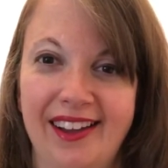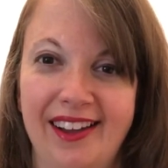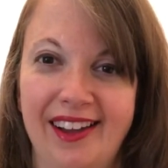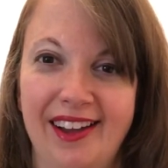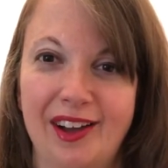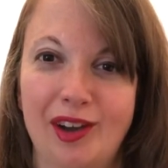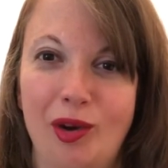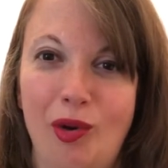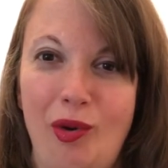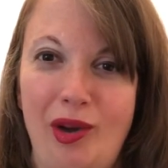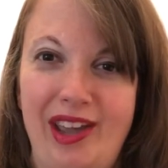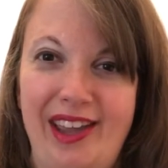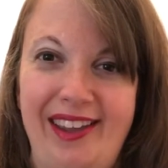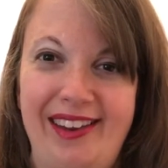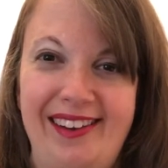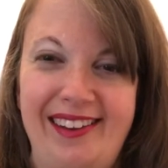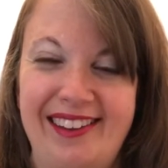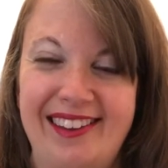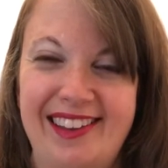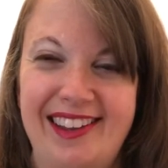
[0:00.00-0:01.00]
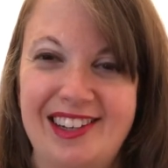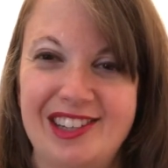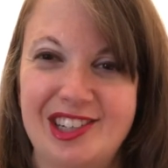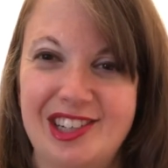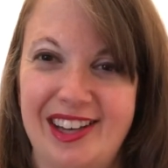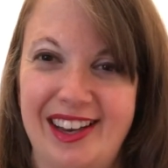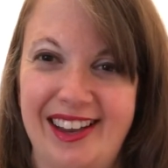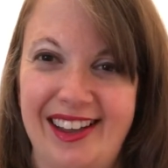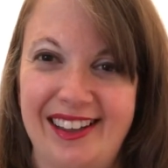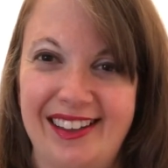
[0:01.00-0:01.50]
queen that
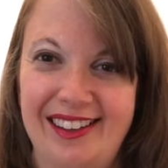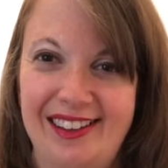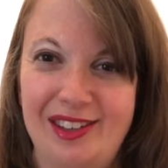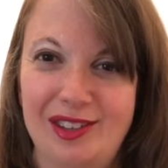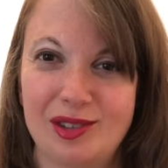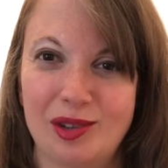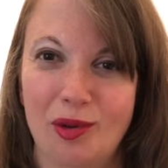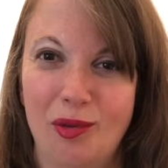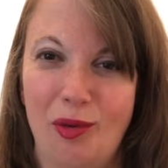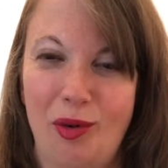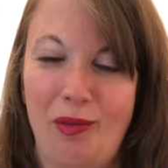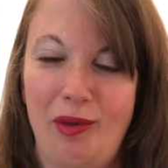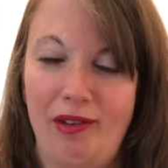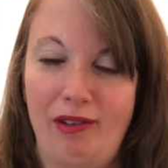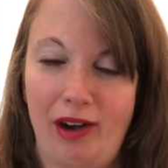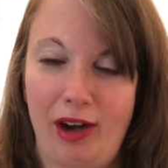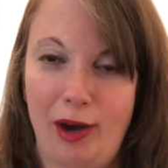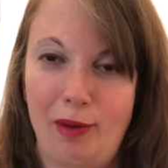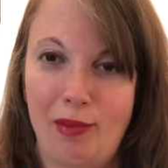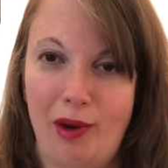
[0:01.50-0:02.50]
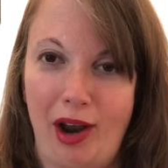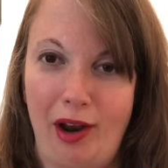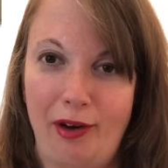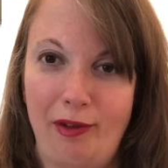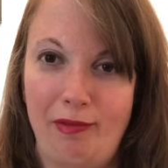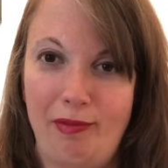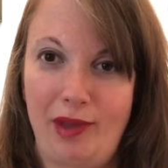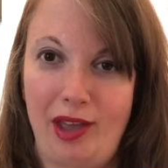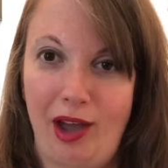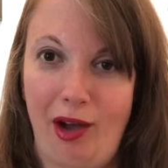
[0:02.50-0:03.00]
she is, will be very proud
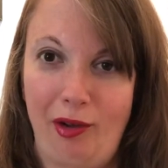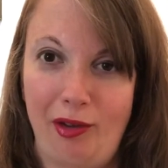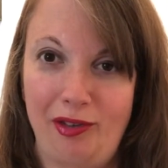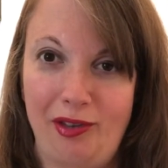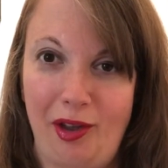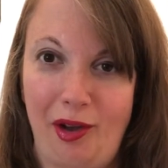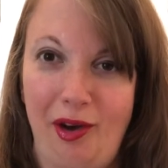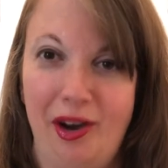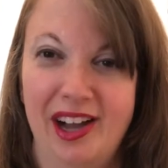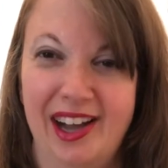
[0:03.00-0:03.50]
of me also.